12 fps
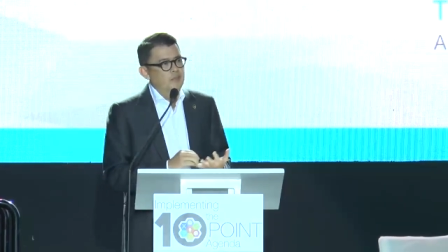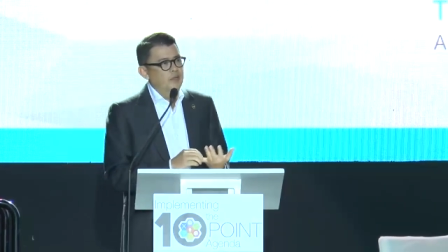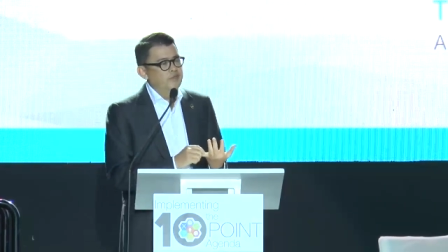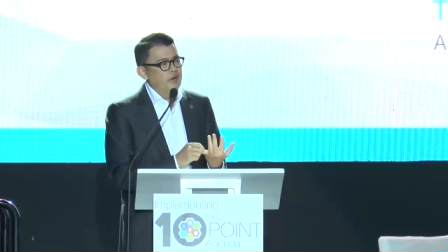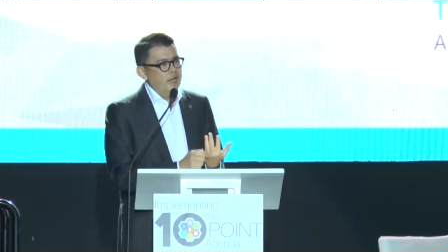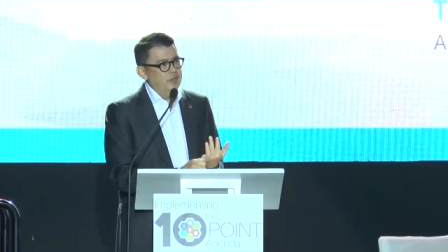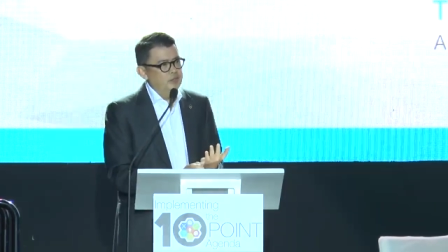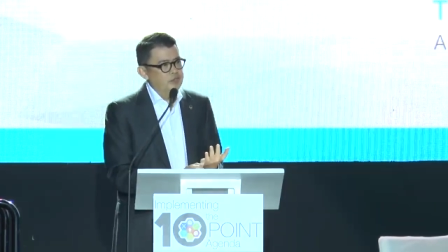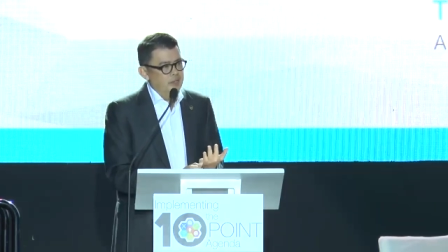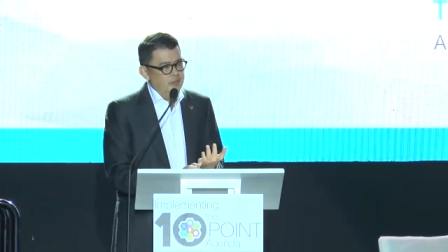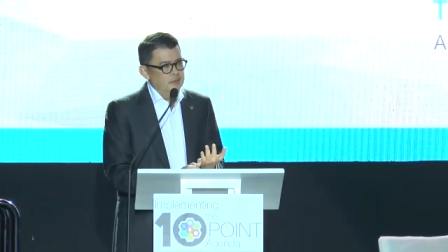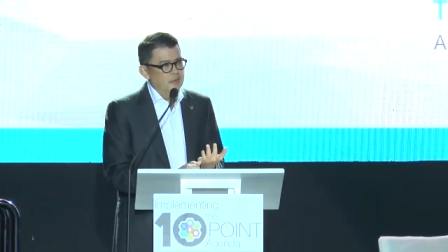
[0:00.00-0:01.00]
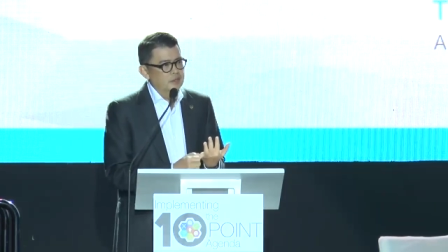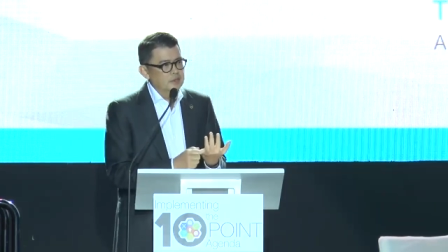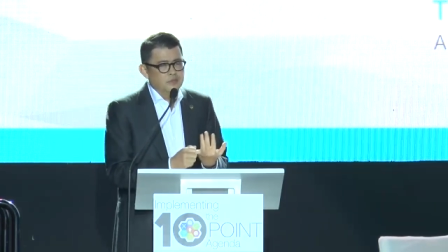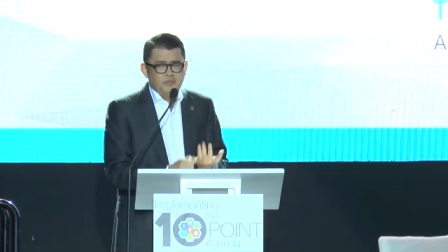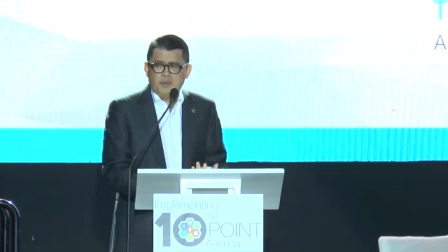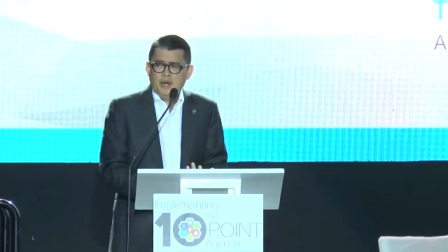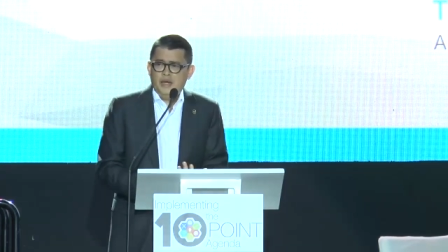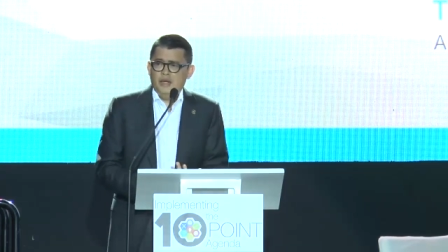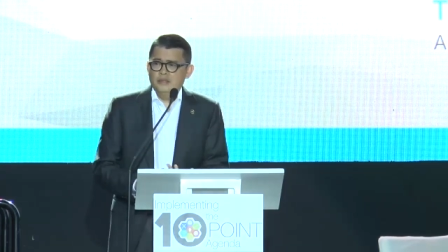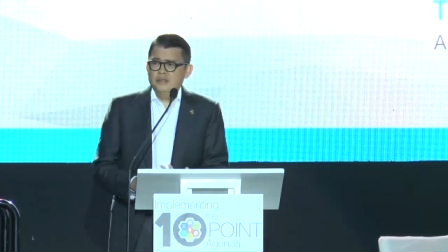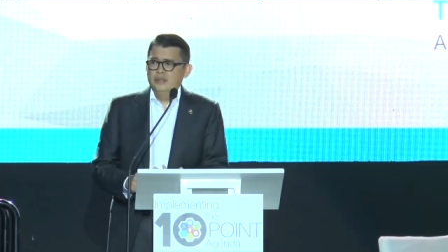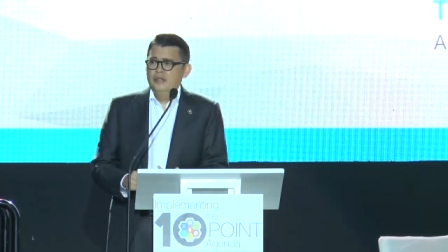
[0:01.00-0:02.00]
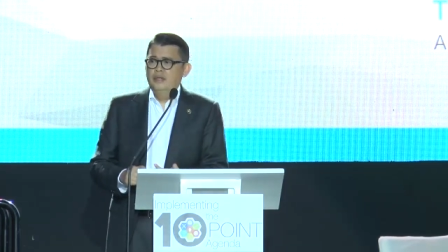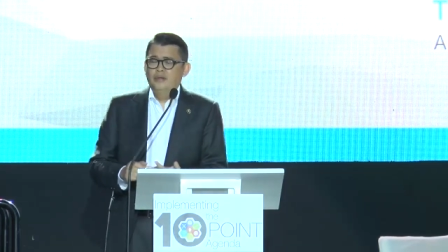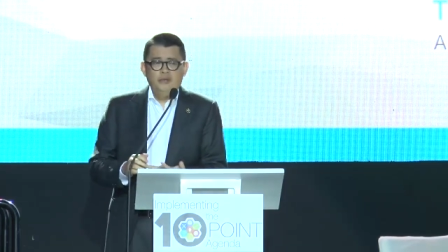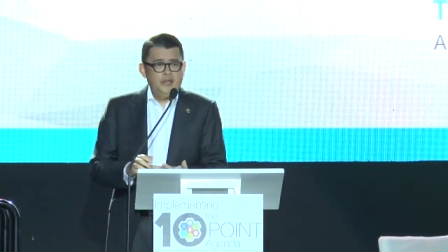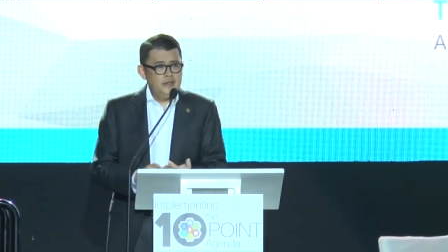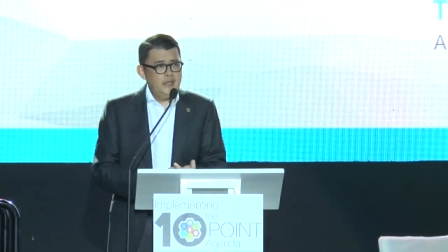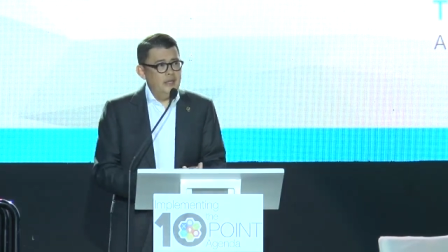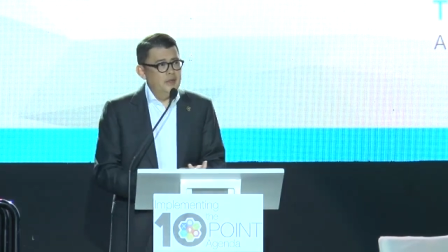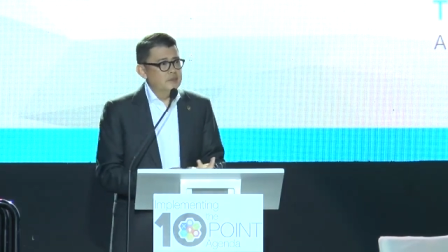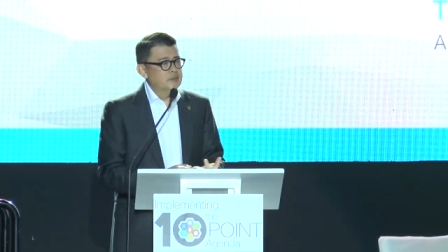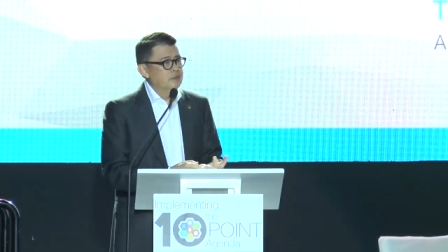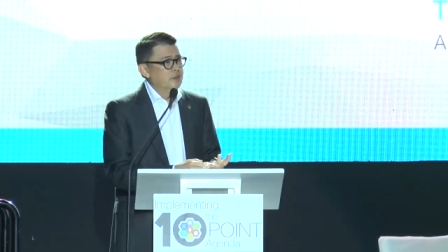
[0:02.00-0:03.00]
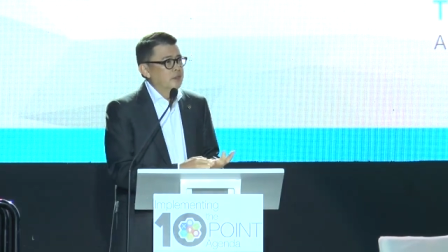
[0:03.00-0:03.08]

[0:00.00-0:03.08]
our value chain, our suppliers, retailers.